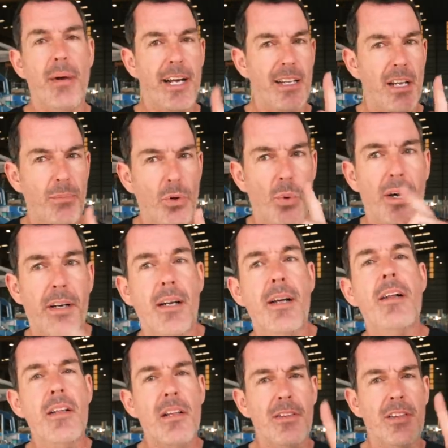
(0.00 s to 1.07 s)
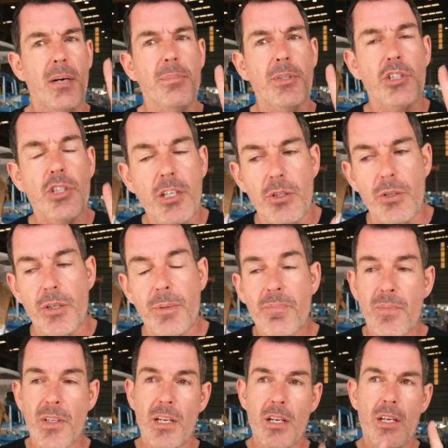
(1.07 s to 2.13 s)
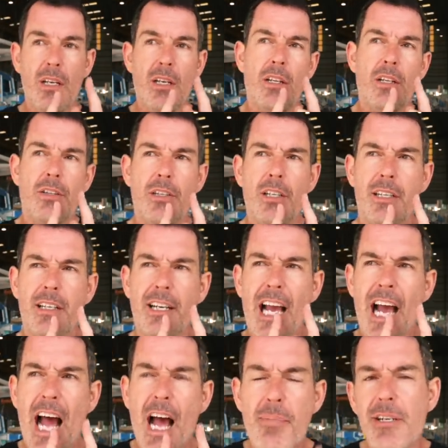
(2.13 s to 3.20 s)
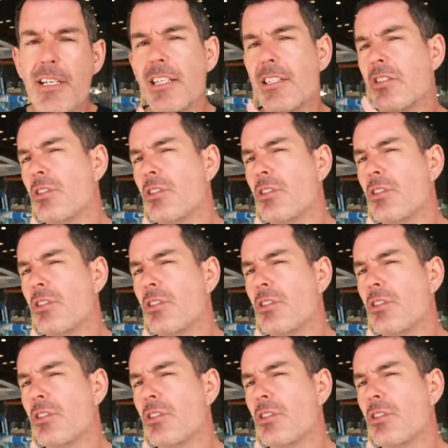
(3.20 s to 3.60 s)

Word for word: bay, number one. Number two, the cabinet